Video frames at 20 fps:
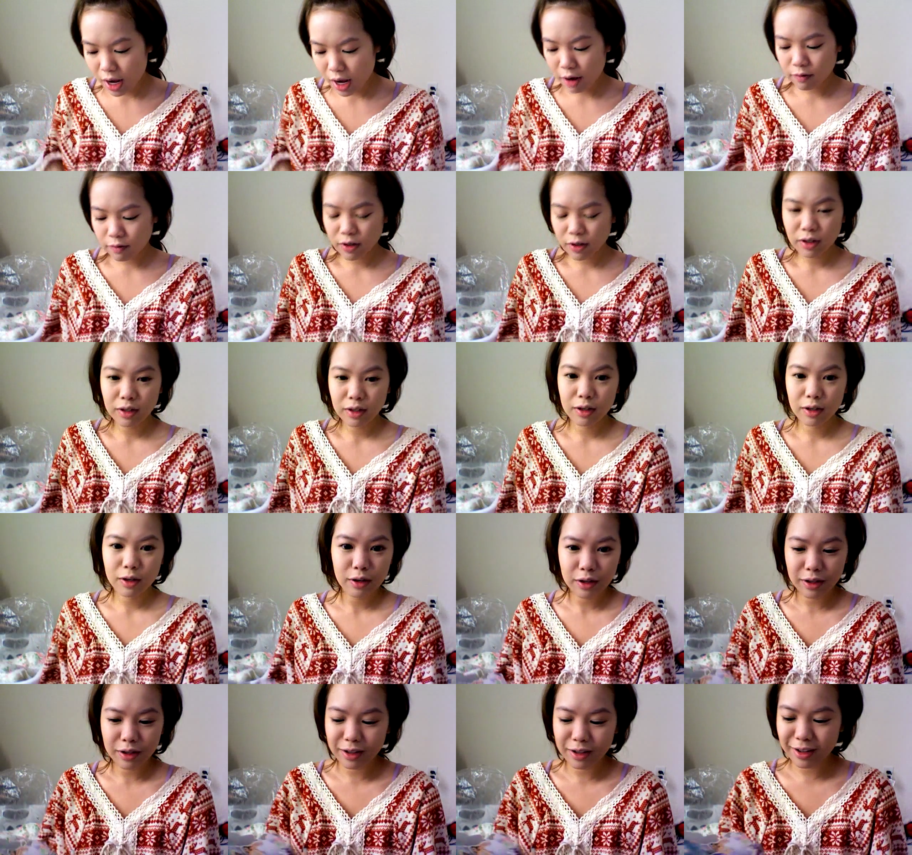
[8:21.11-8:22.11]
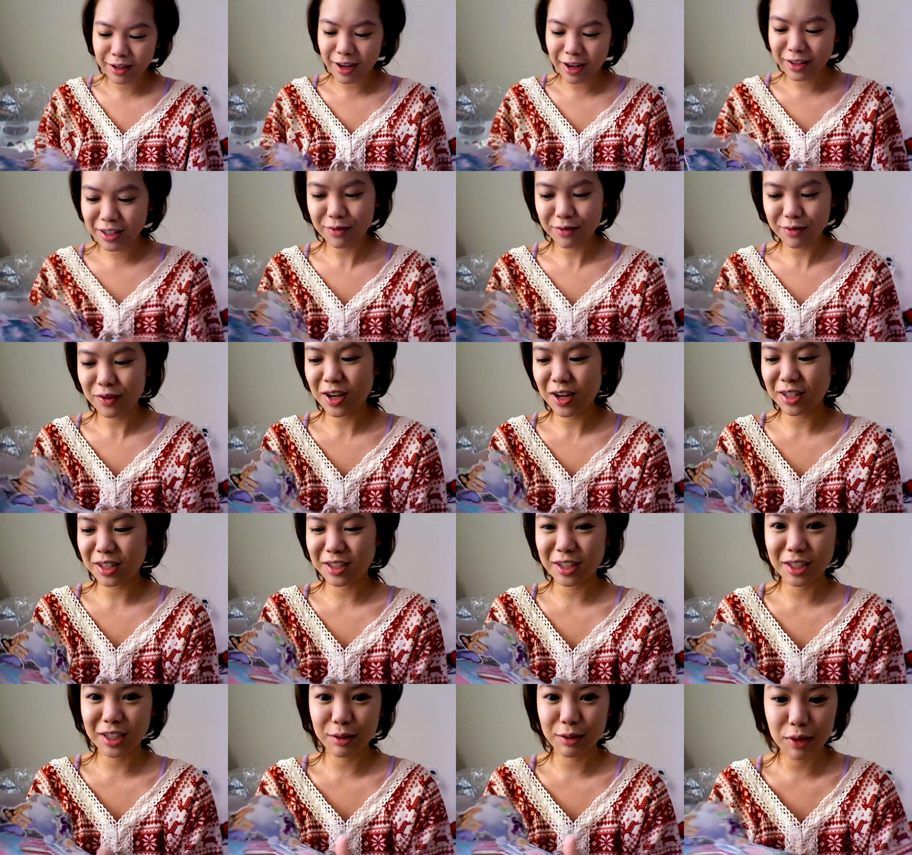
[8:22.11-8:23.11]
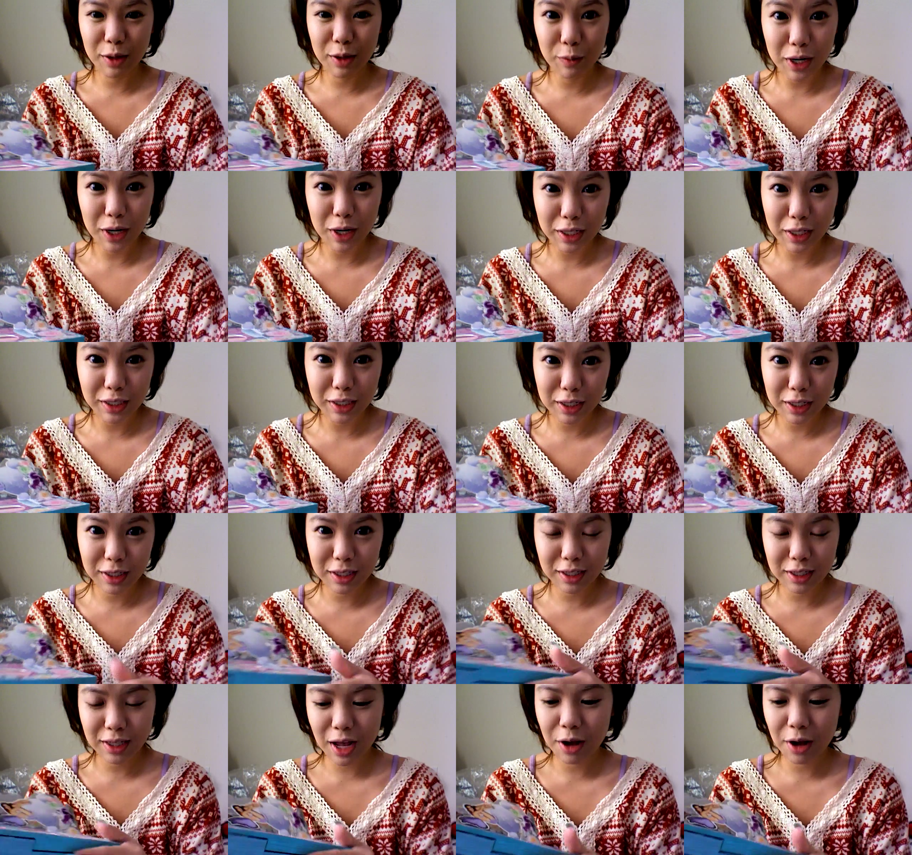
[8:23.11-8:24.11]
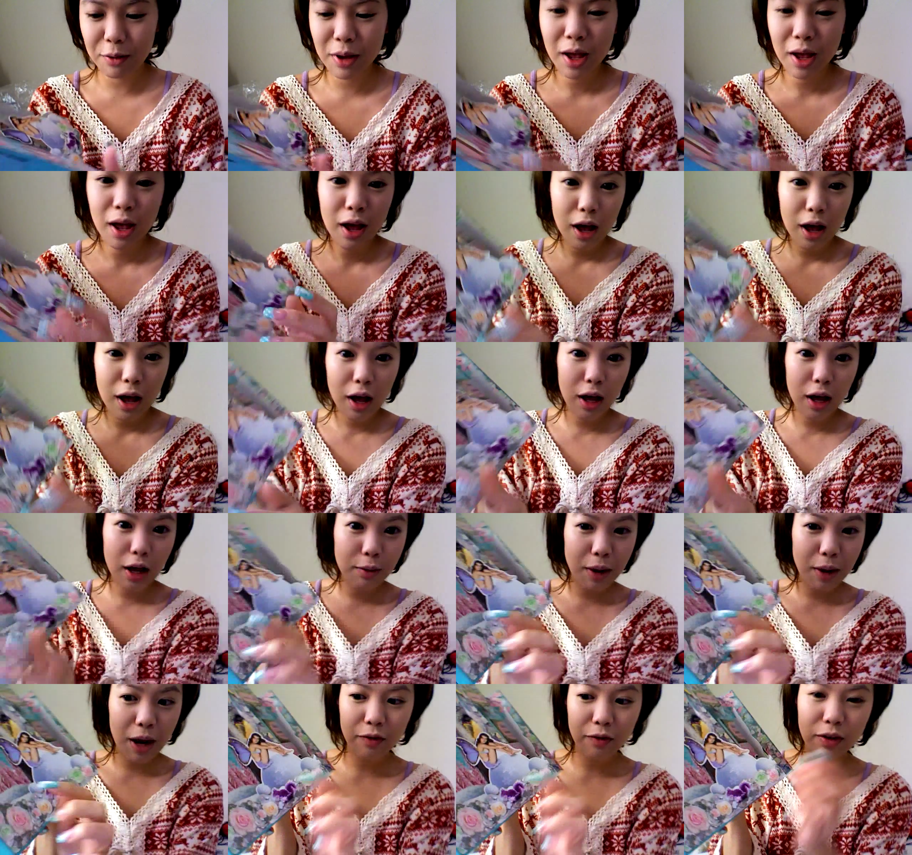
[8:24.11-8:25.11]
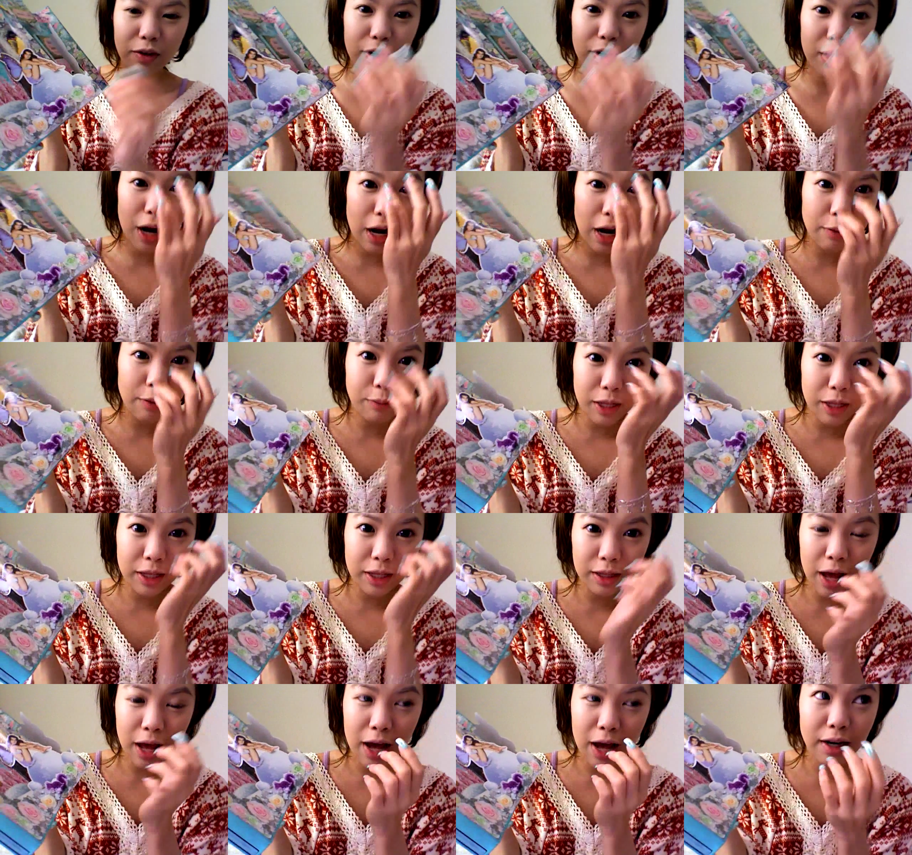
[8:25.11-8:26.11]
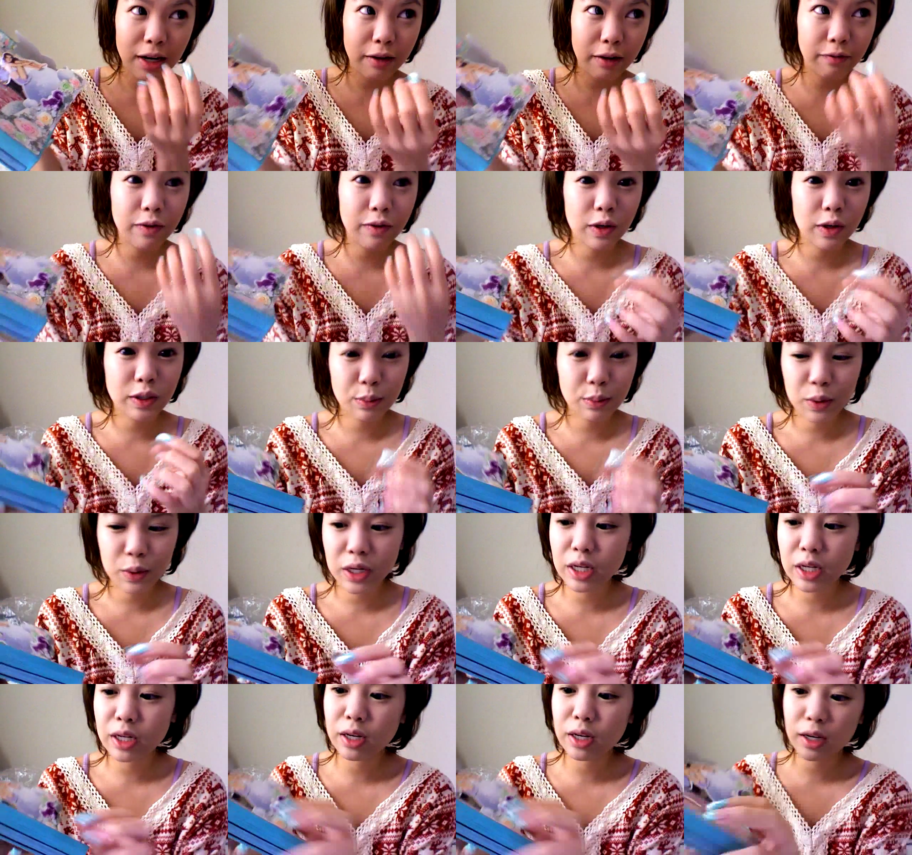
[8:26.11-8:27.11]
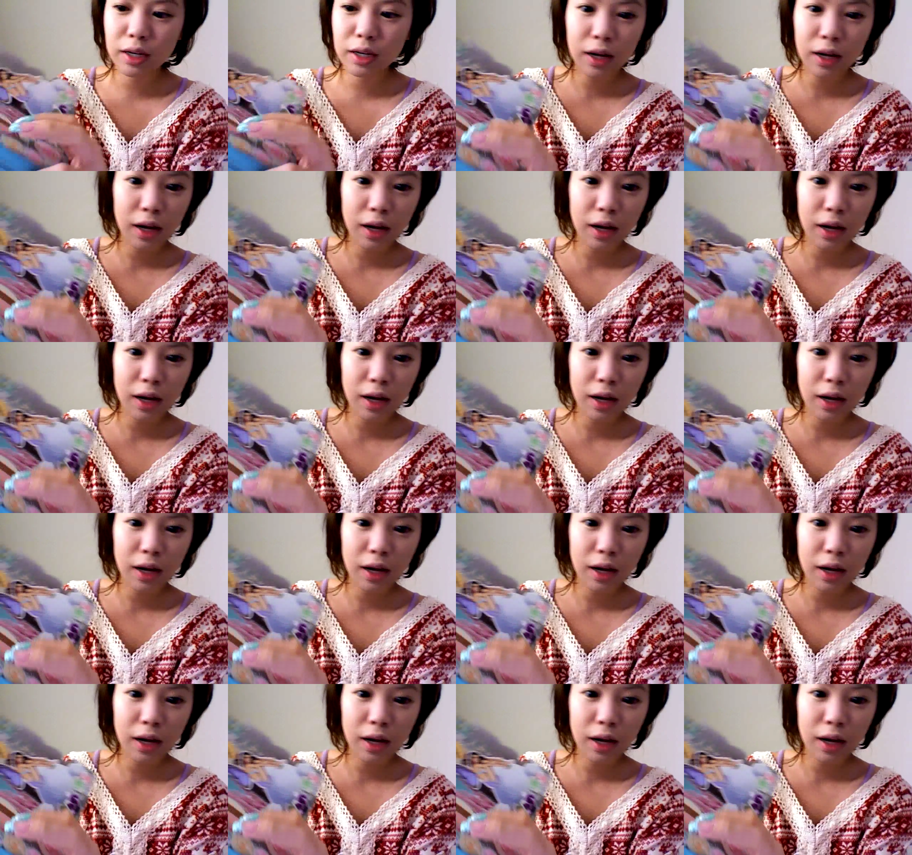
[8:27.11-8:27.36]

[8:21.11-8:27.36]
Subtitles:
After I just forgot to explain what I did just now. After I blend that and I feel it's pretty good,